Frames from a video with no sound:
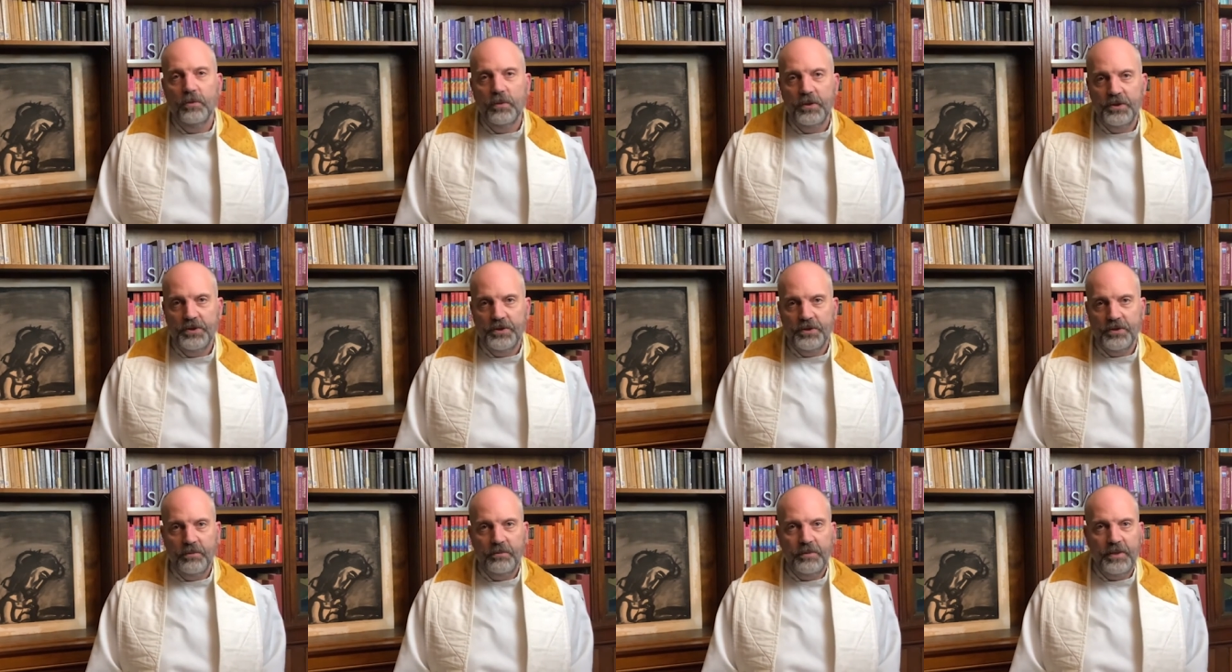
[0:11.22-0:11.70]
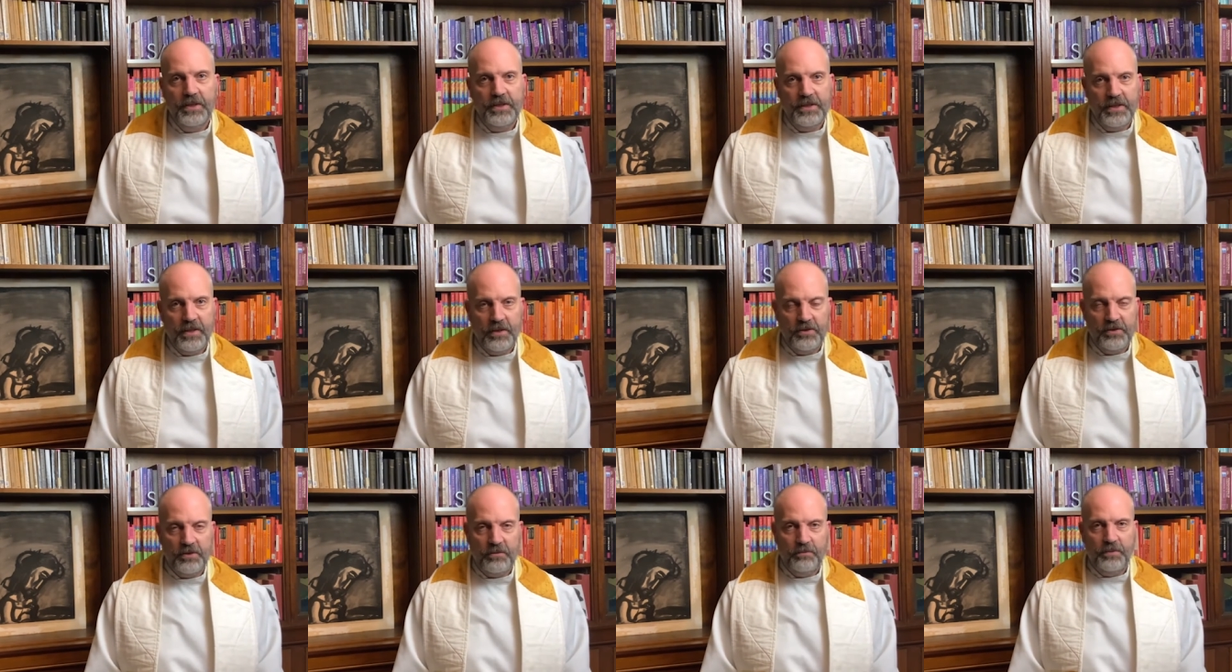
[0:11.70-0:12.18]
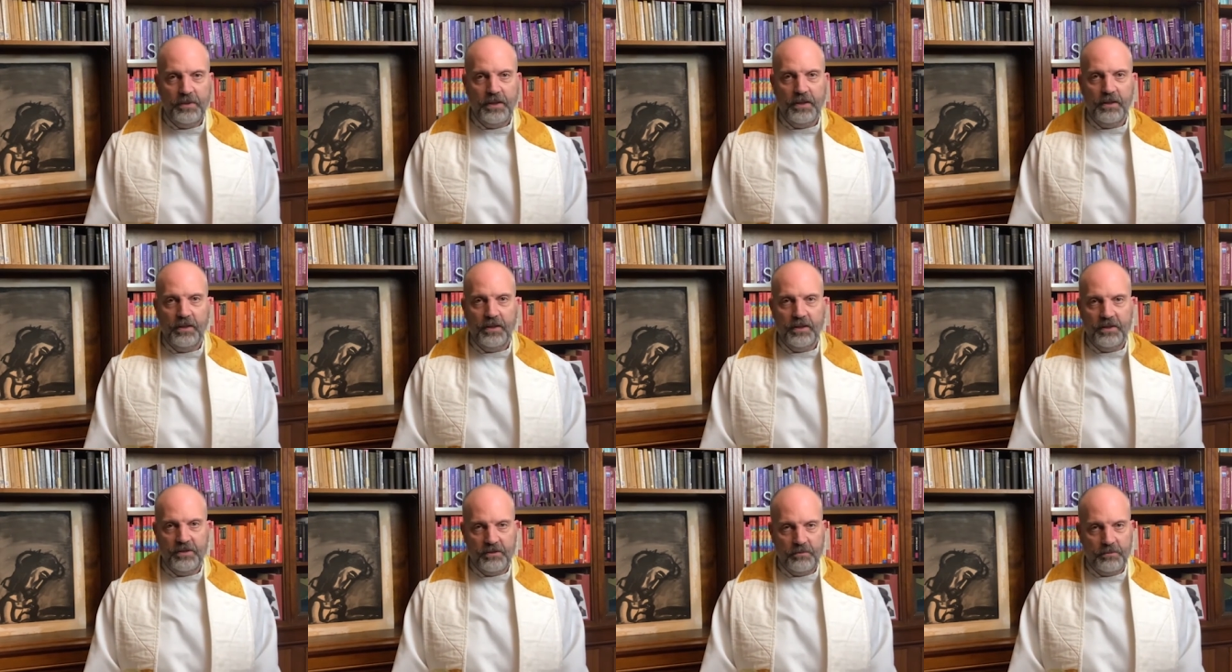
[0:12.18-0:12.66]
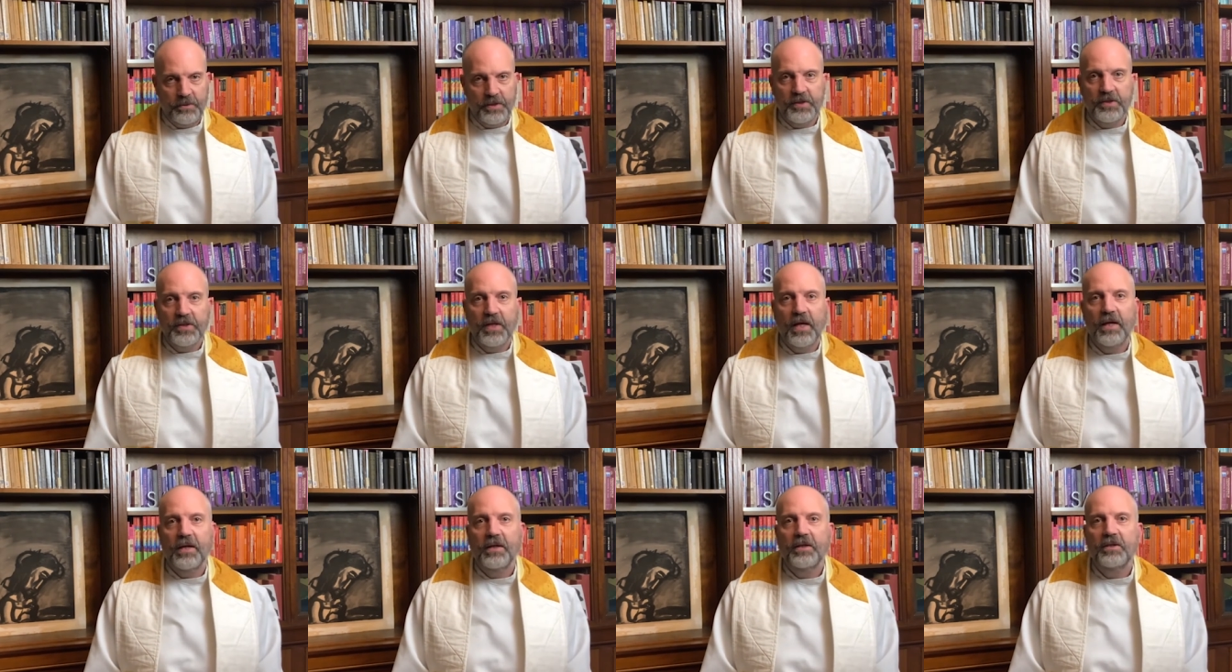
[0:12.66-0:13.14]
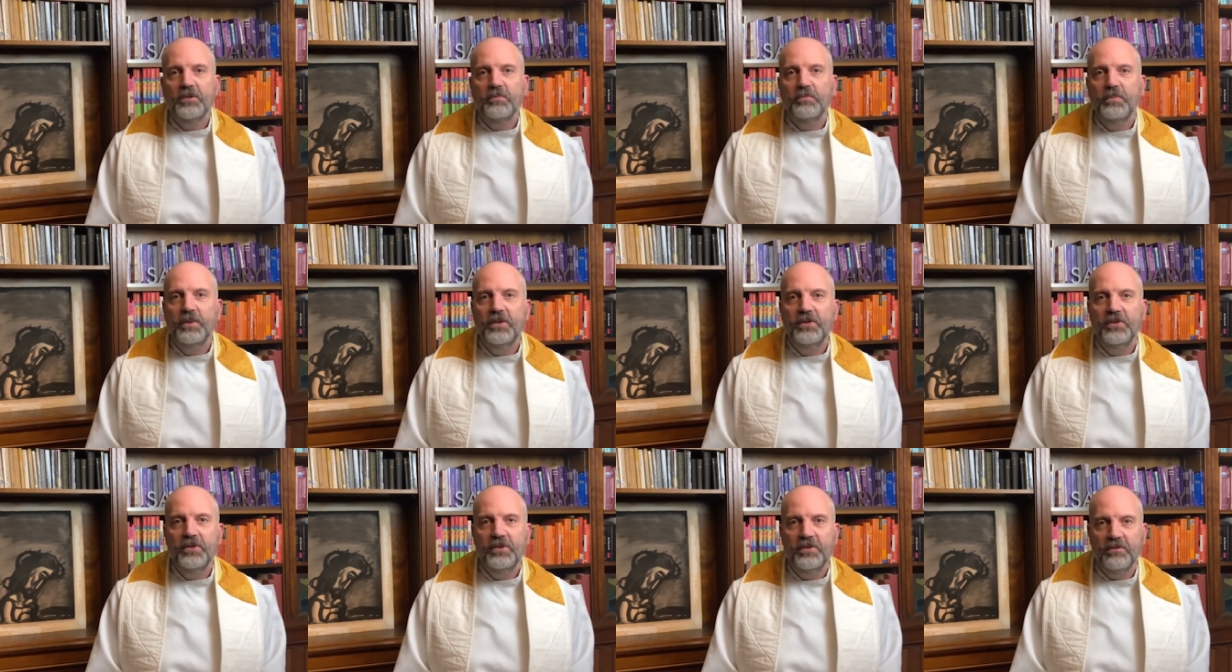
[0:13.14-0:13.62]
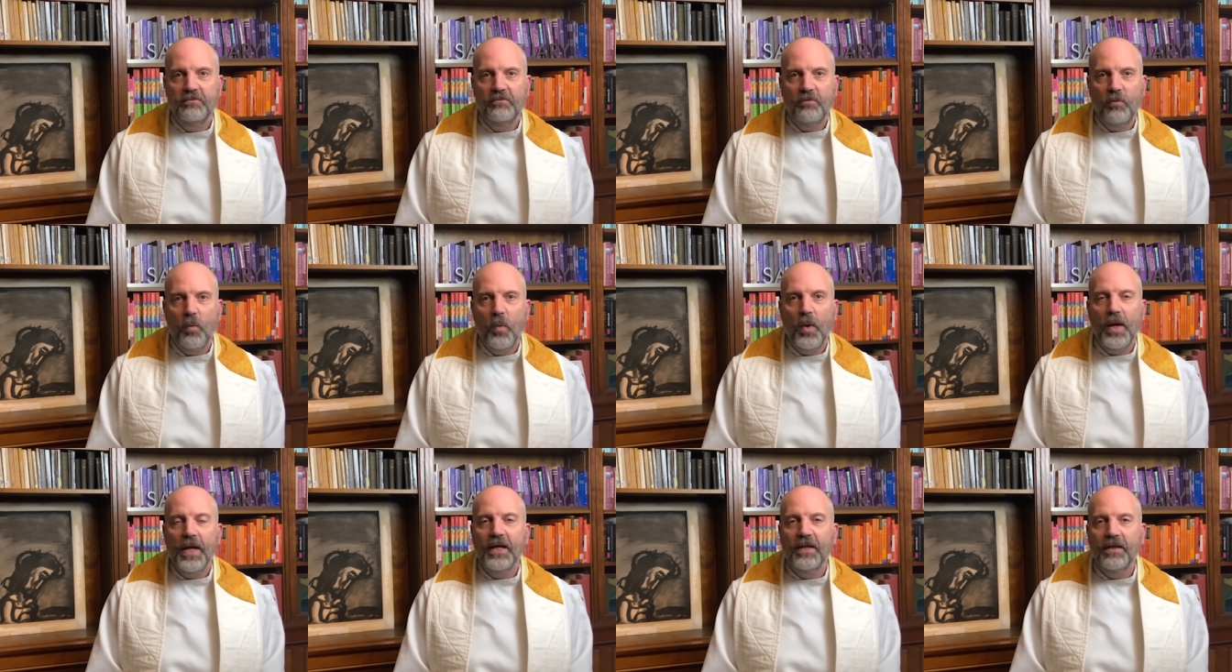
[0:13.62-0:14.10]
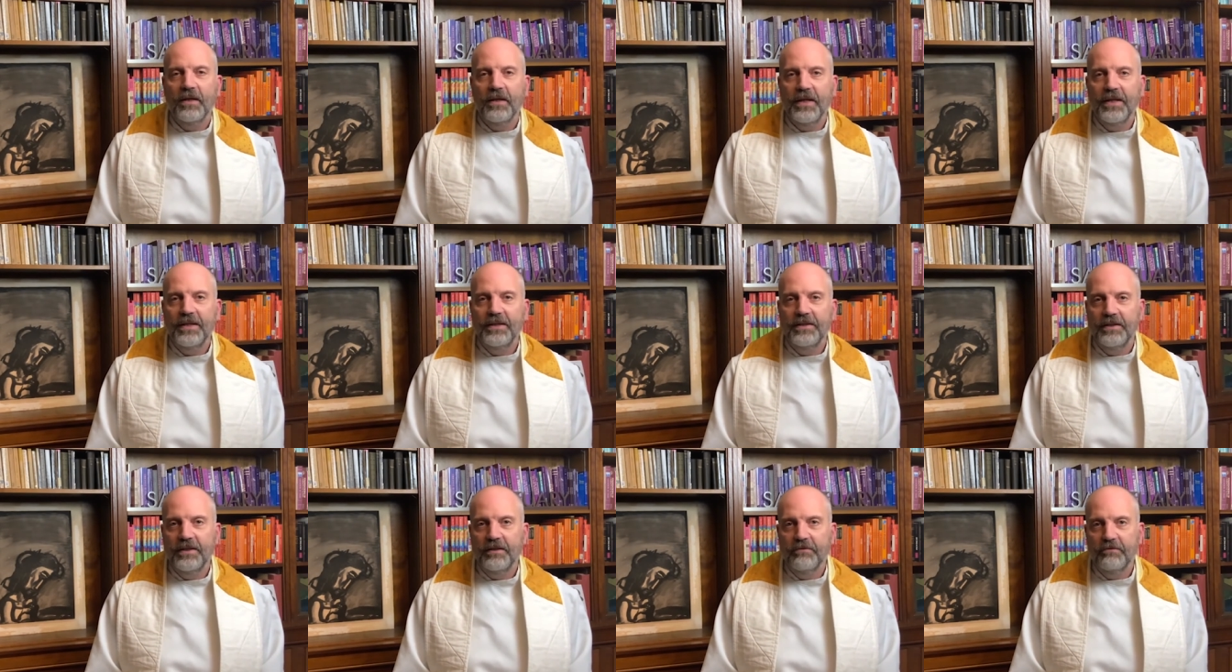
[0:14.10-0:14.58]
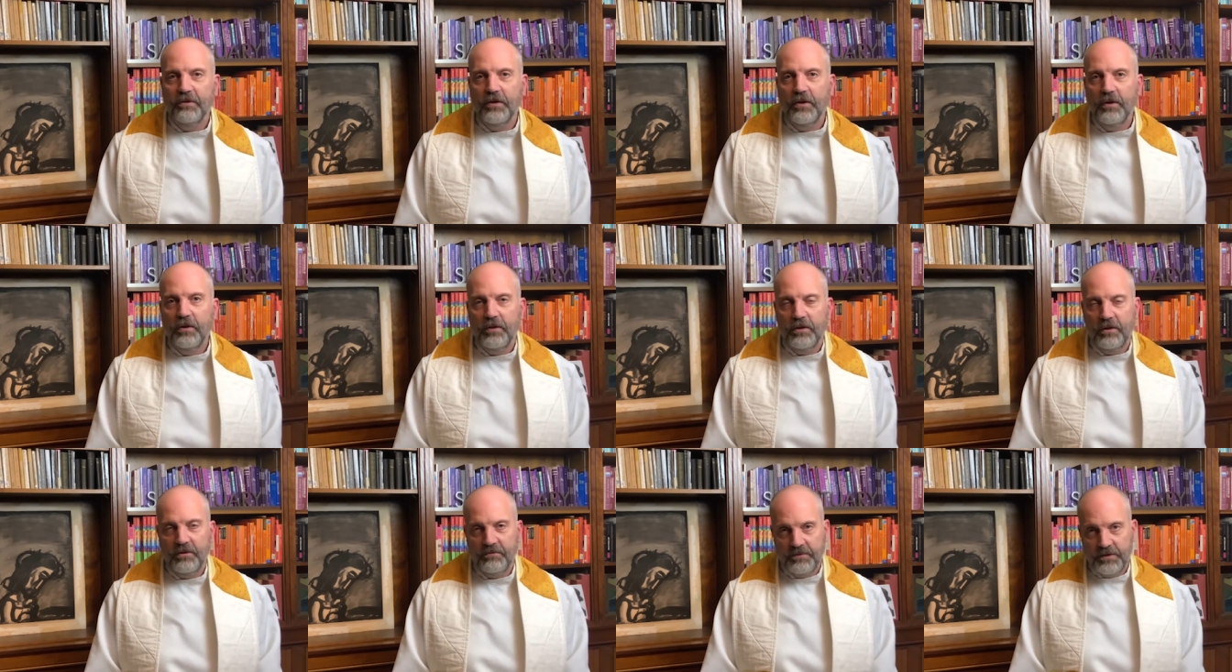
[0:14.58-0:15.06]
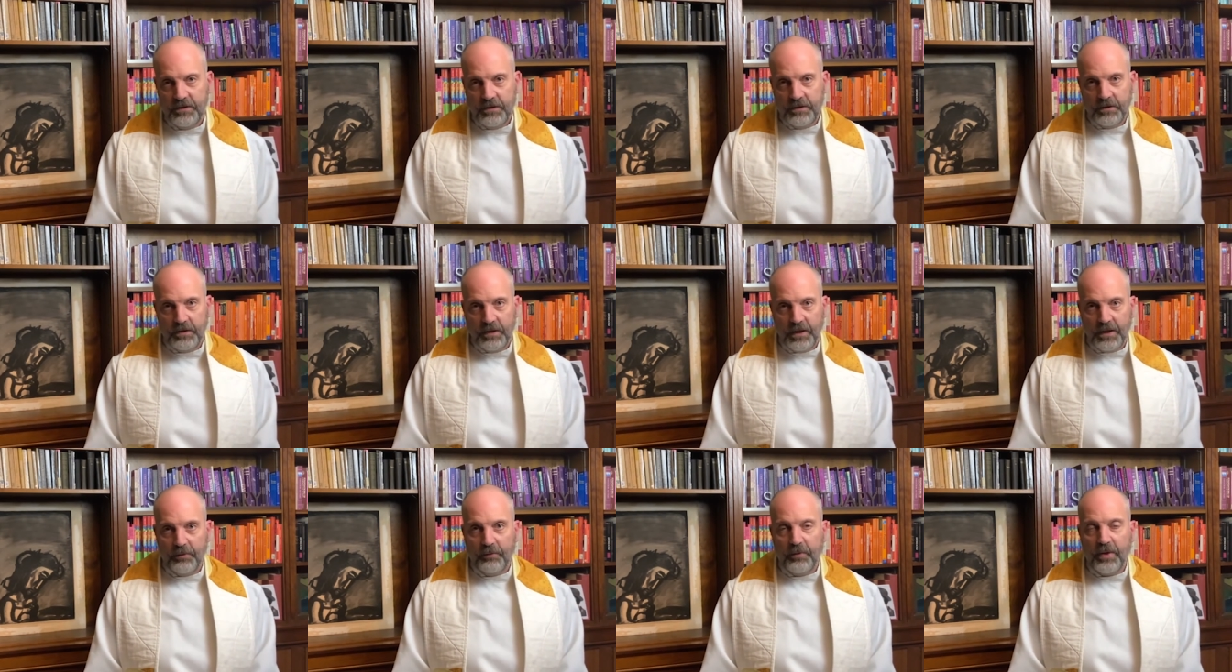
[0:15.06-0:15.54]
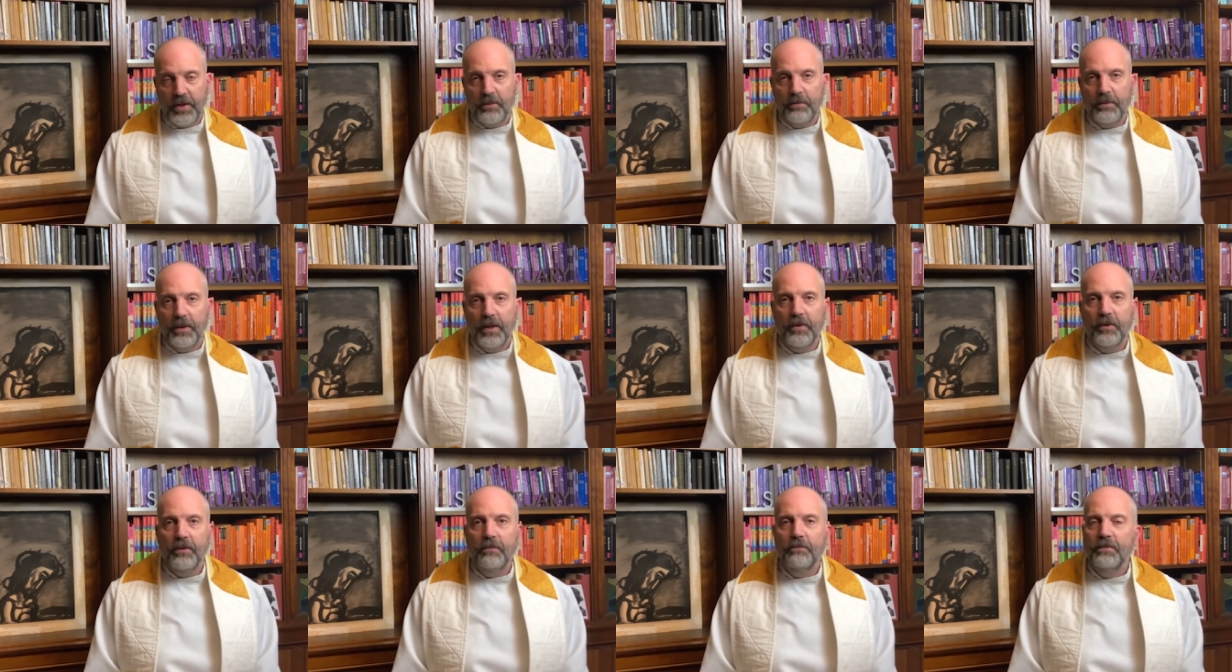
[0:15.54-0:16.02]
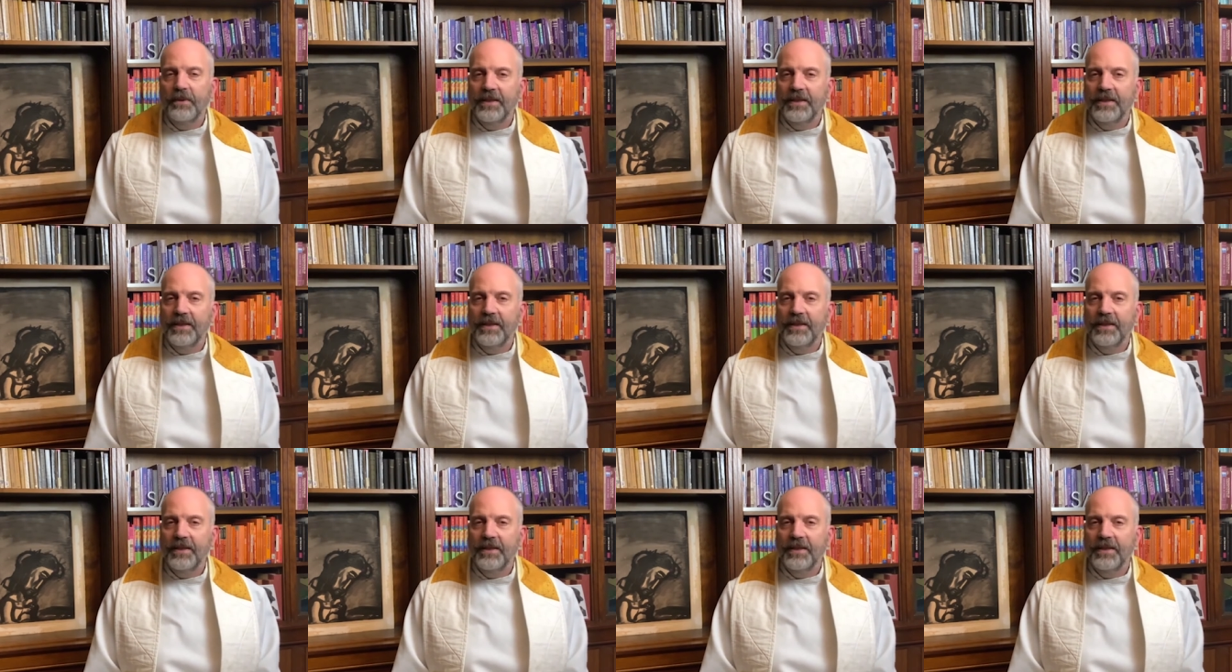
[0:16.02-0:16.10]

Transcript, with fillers: which to me sounds a bit like some exotic species of whale I'd never heard of until I read about it,